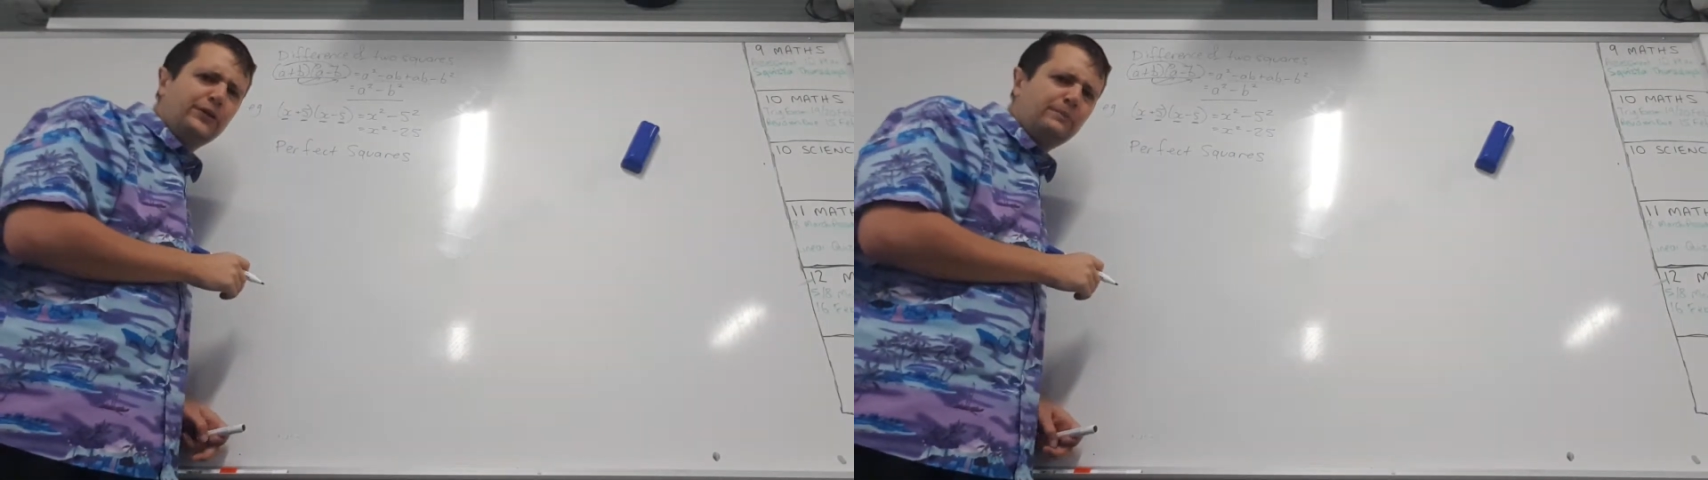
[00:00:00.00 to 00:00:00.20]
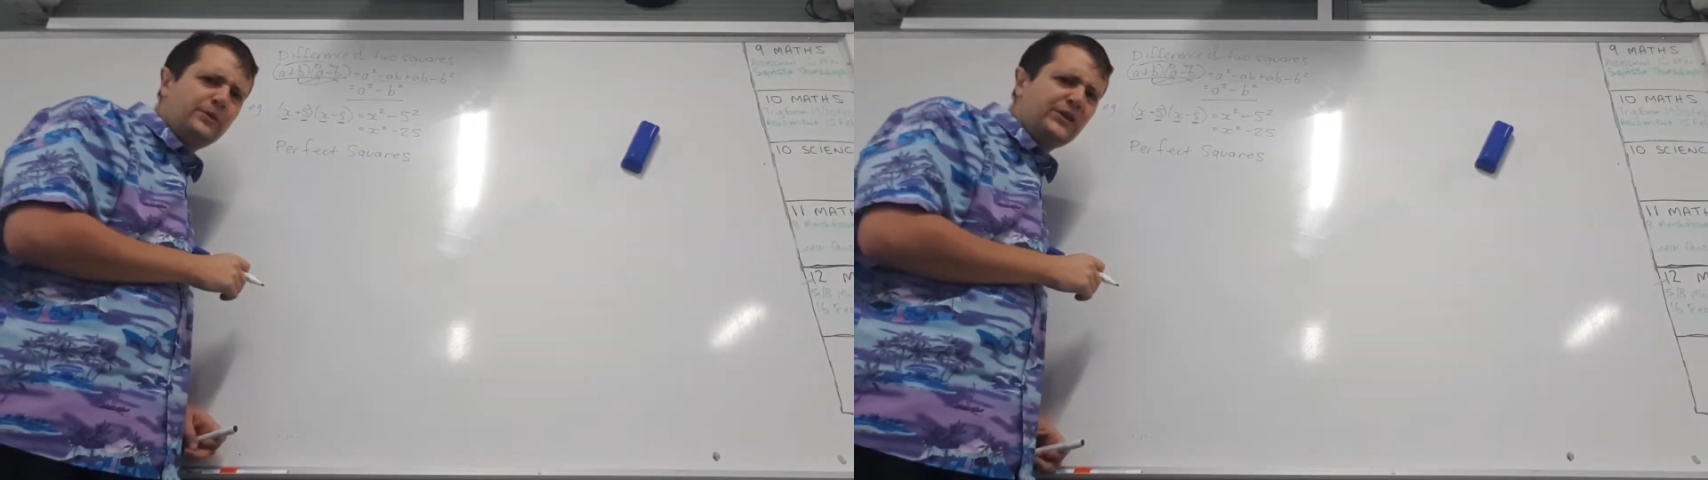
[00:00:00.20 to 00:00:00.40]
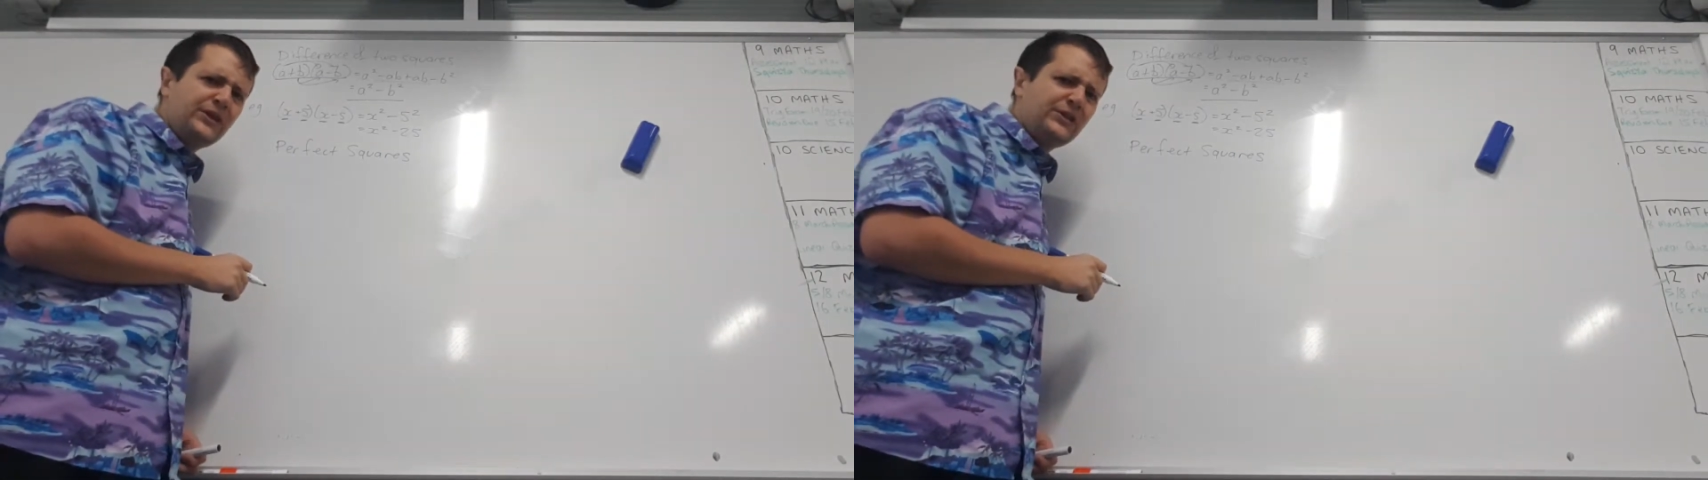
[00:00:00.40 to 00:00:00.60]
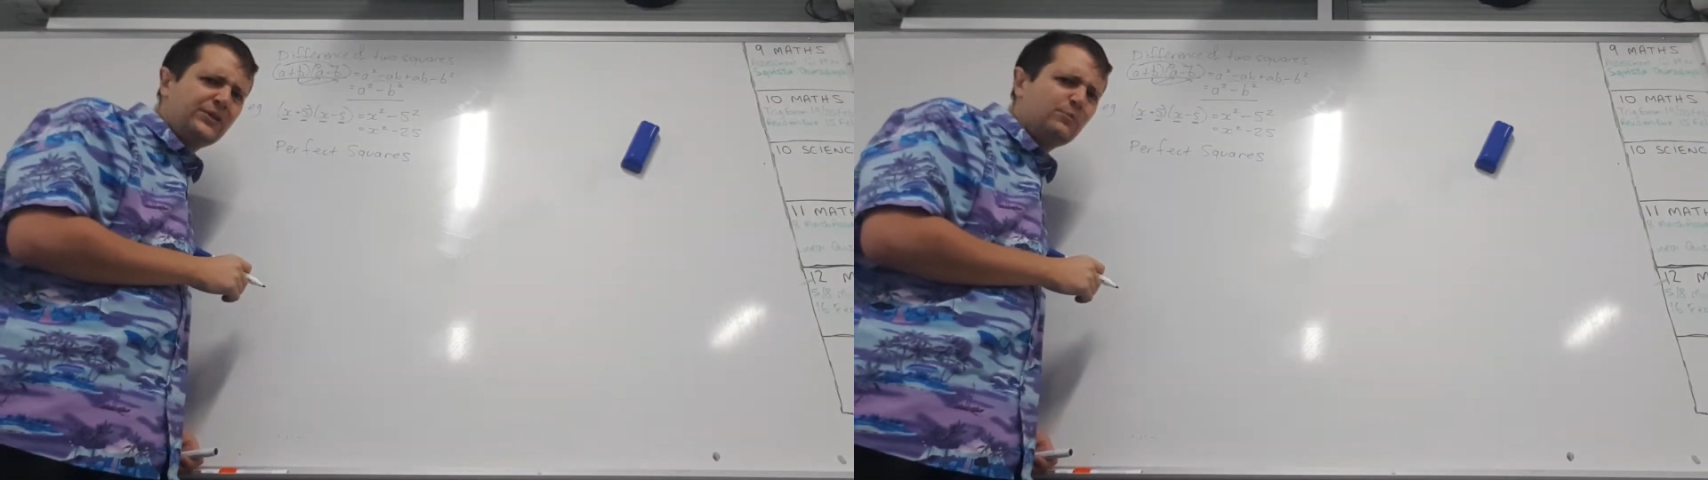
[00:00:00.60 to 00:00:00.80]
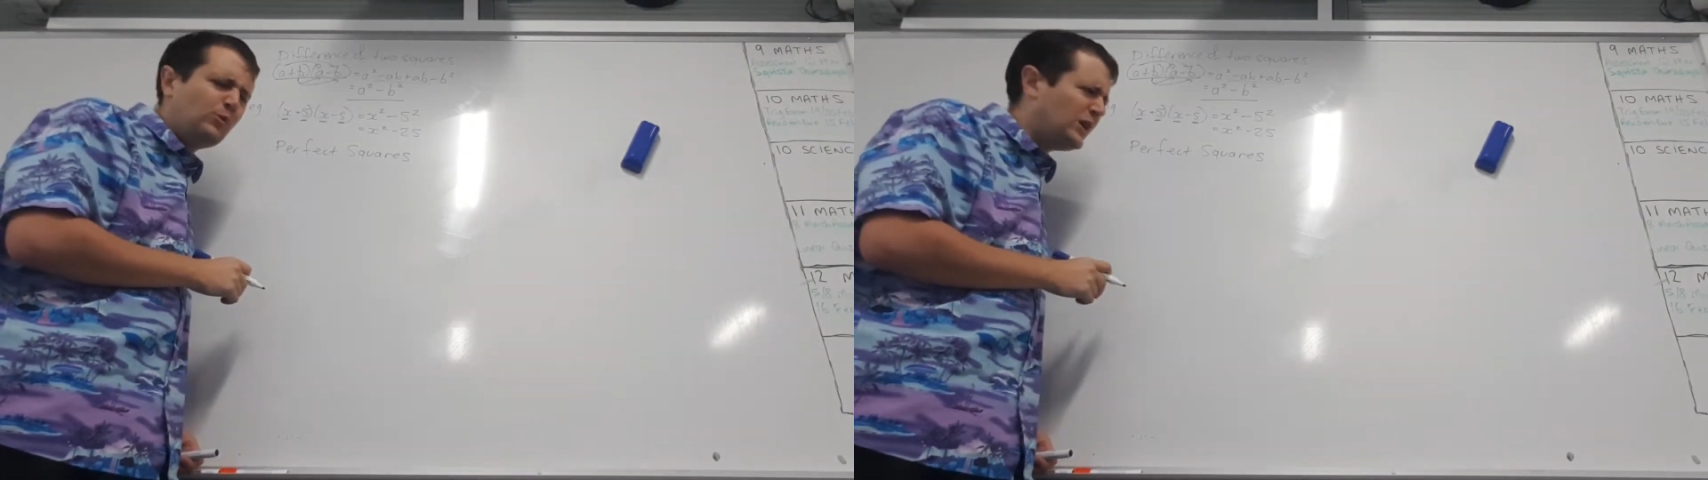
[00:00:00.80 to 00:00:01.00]
to present it
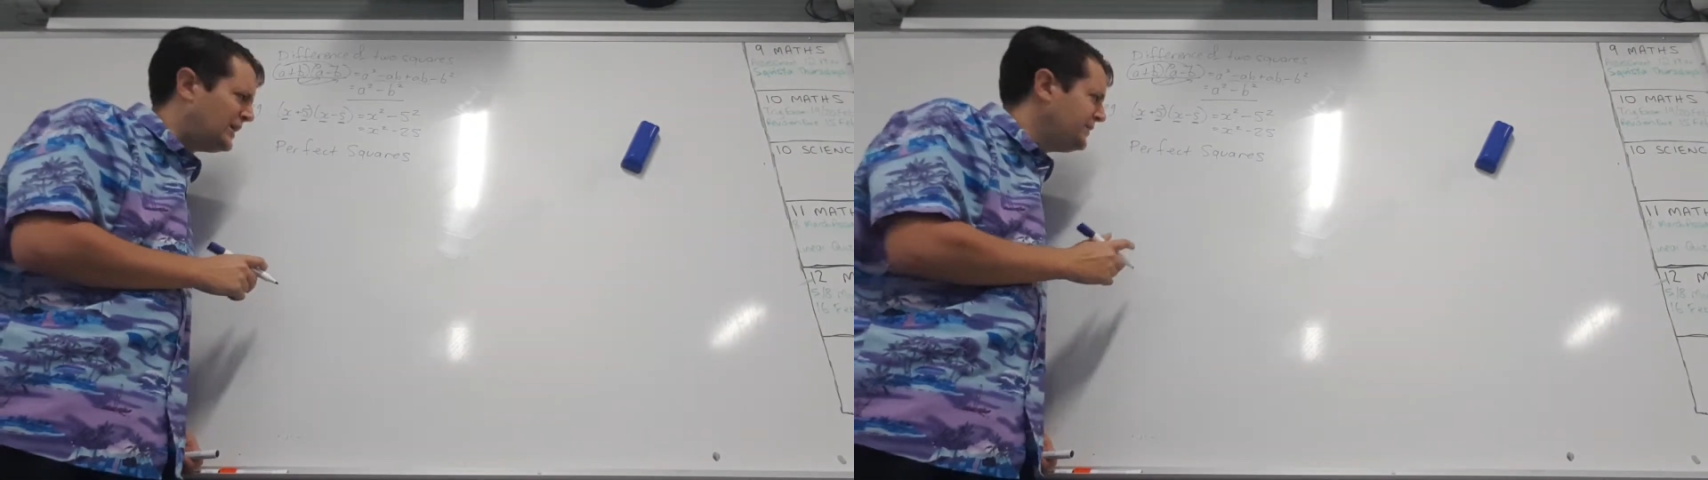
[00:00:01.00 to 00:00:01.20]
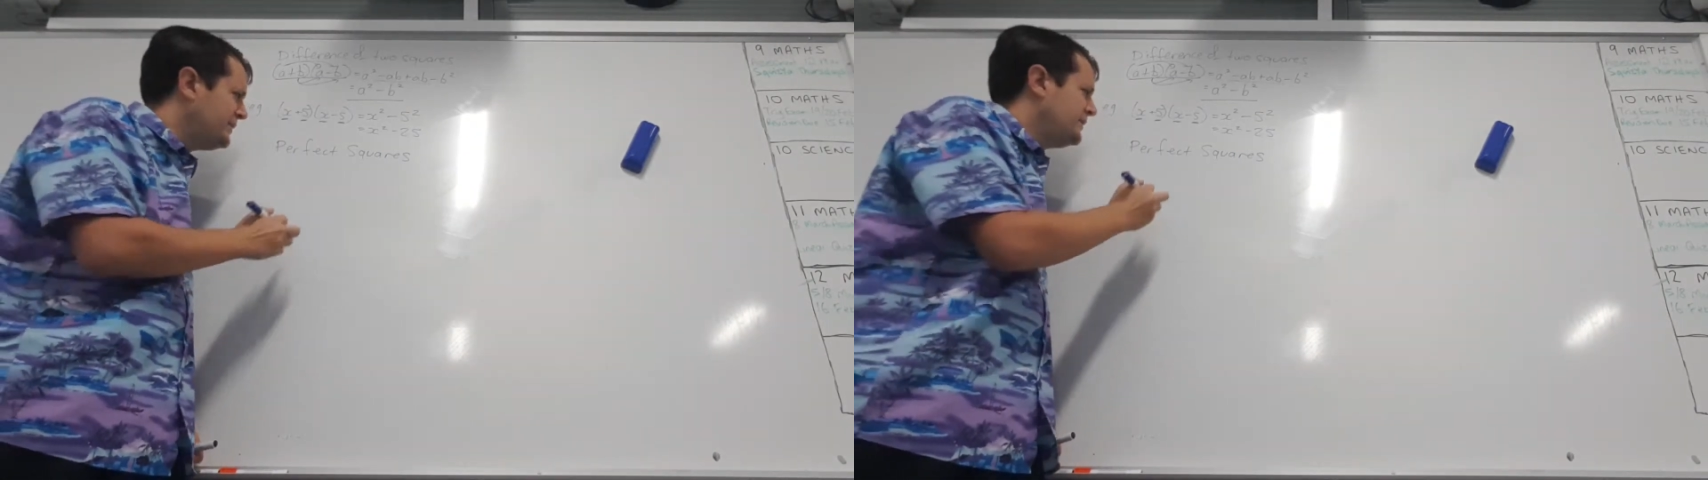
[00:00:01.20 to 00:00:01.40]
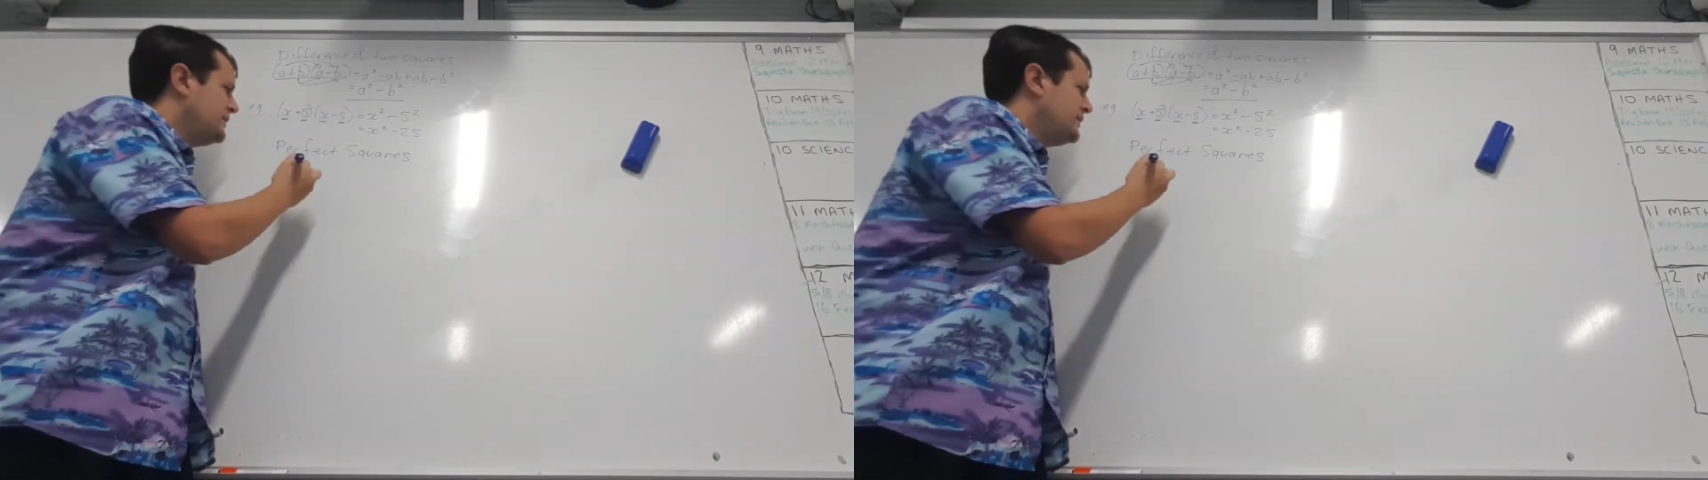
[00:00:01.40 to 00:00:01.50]
as 1,